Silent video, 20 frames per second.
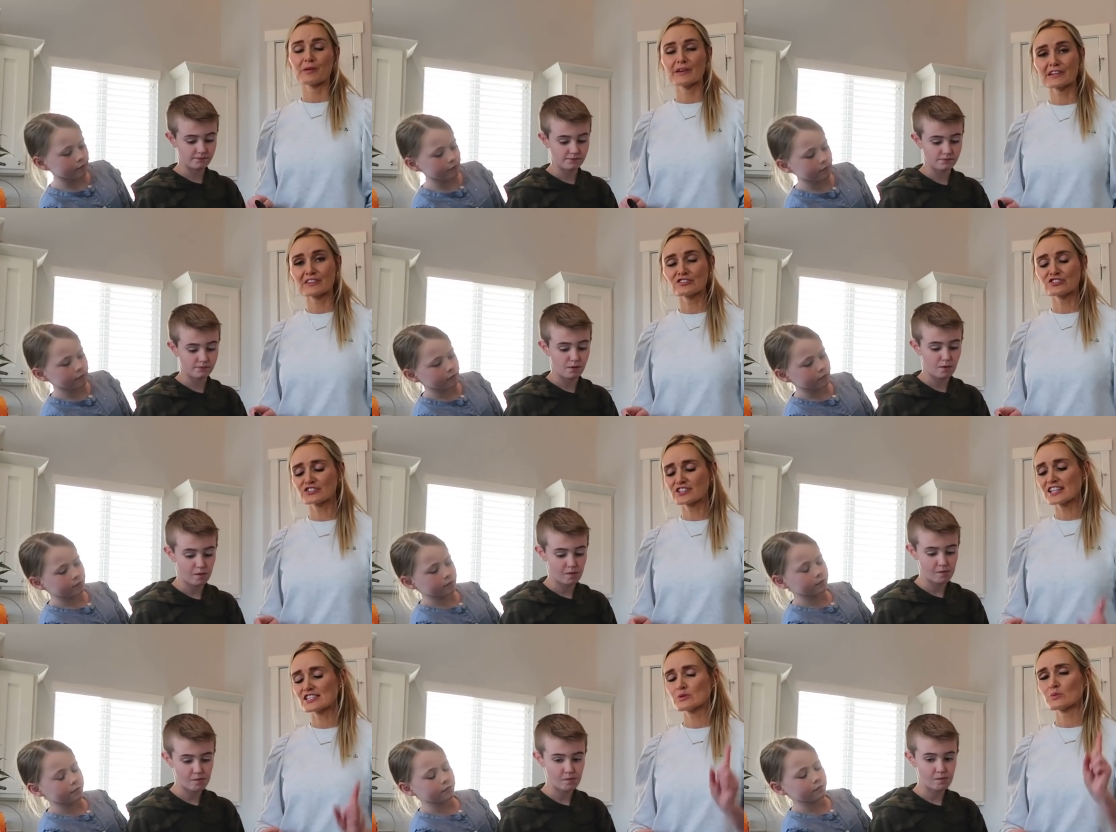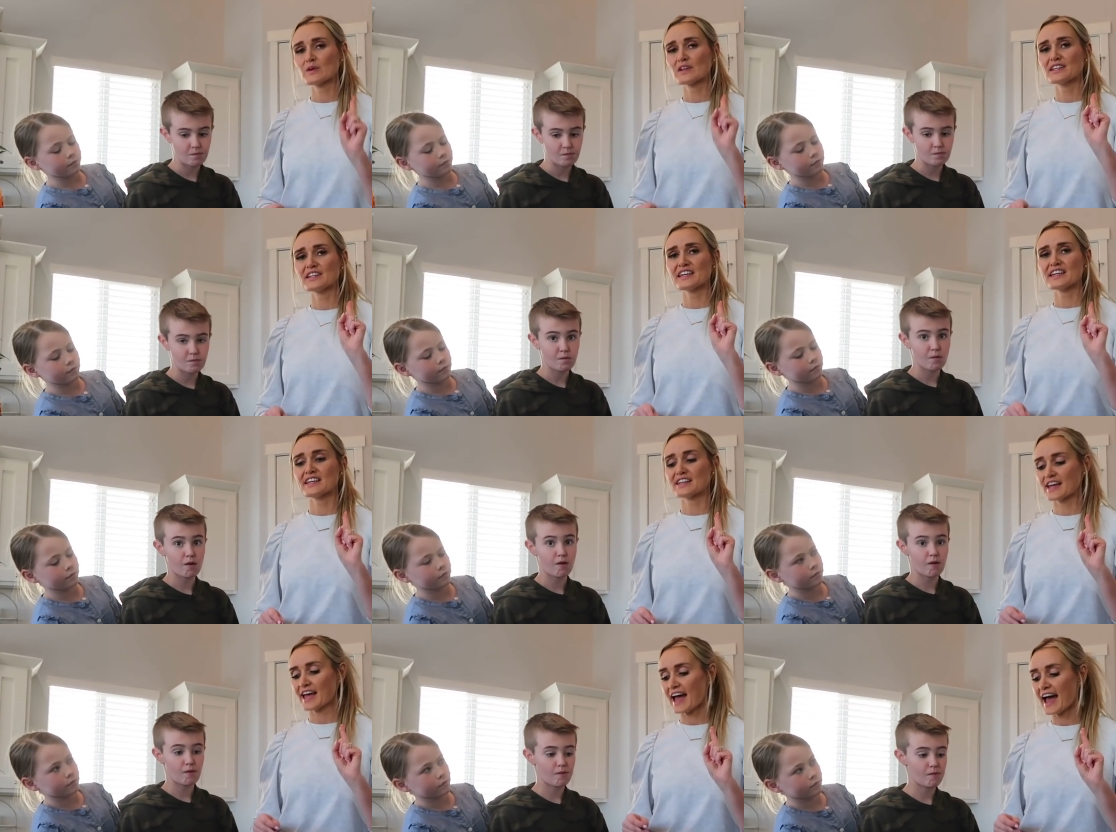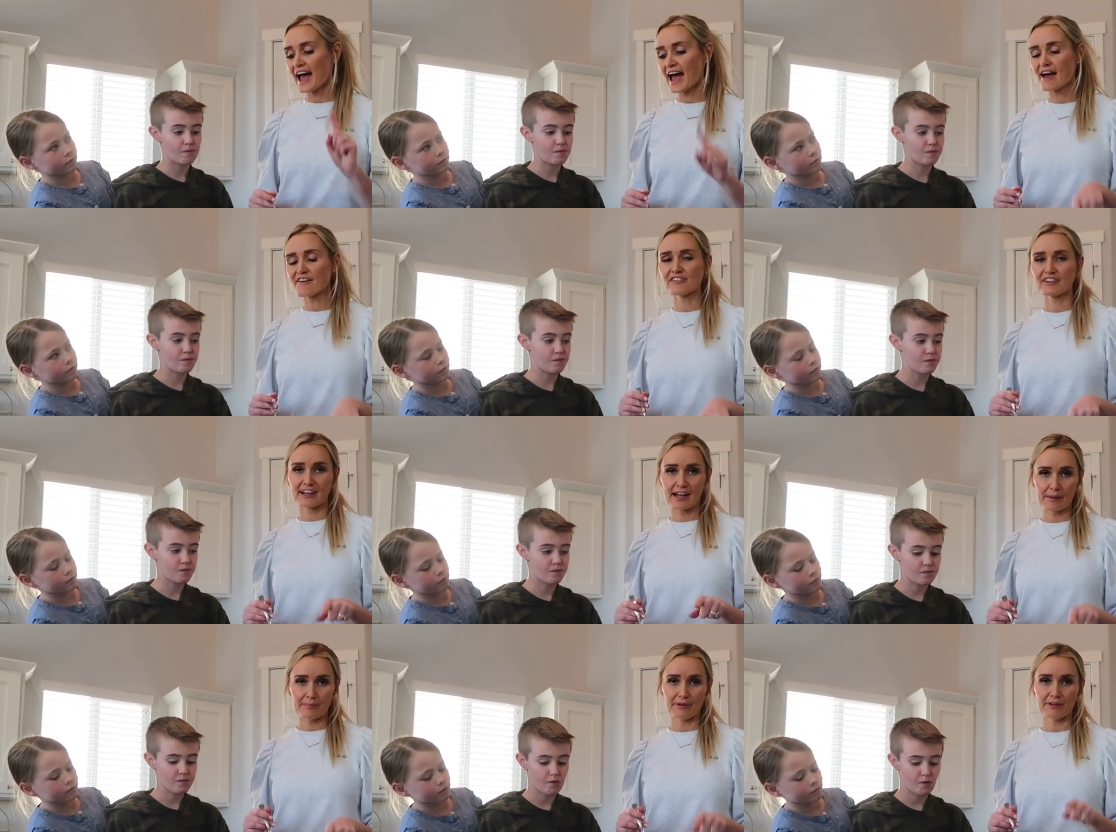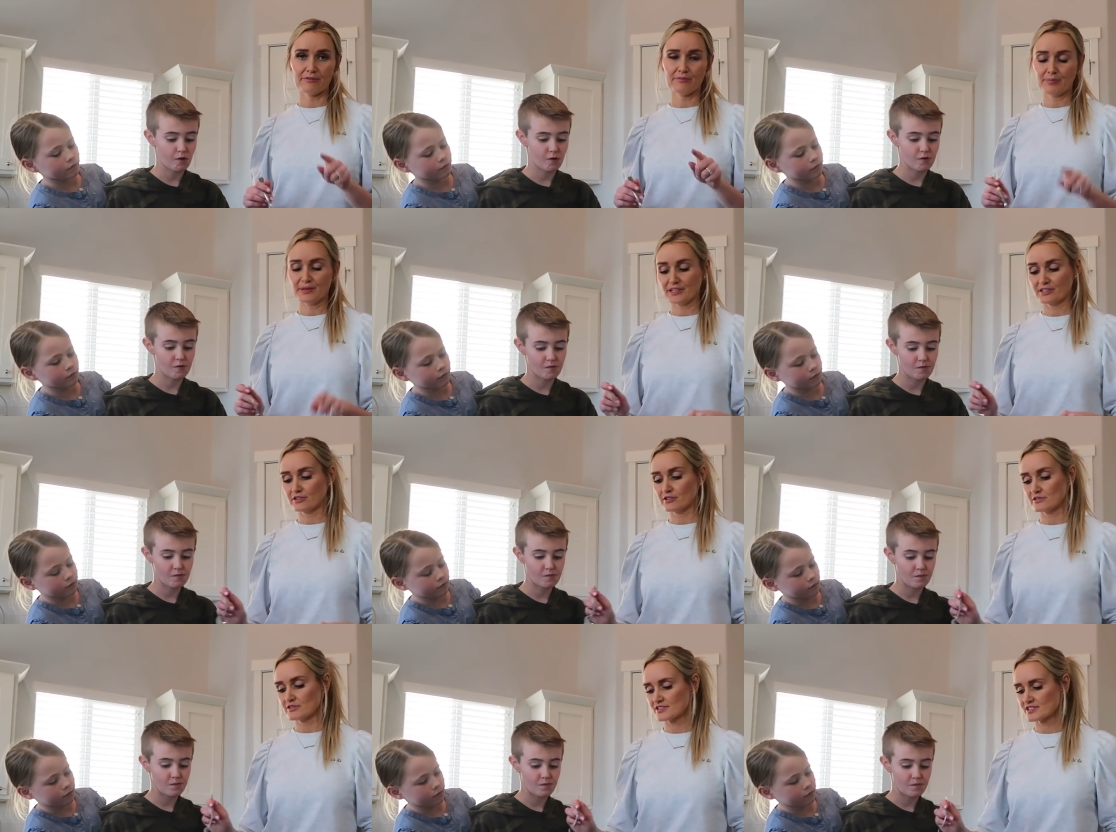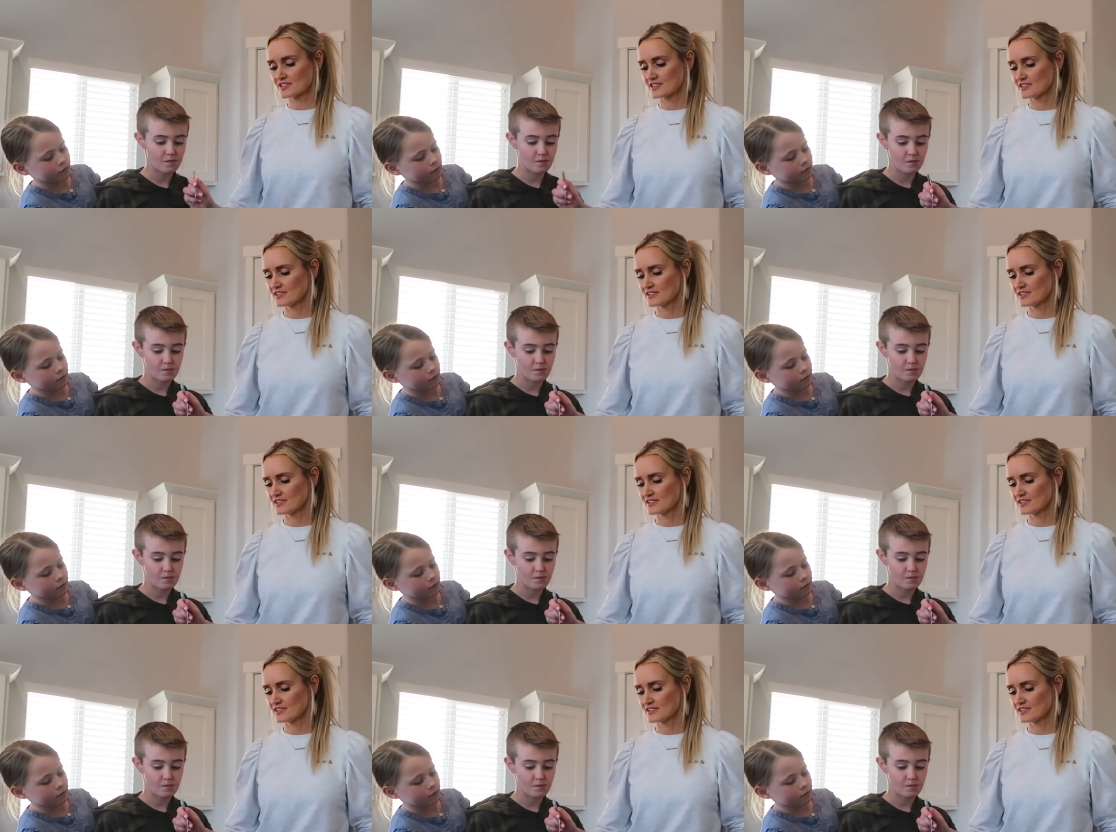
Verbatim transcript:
Speaker 1: pickles, you guys, we need half a cup of pickles.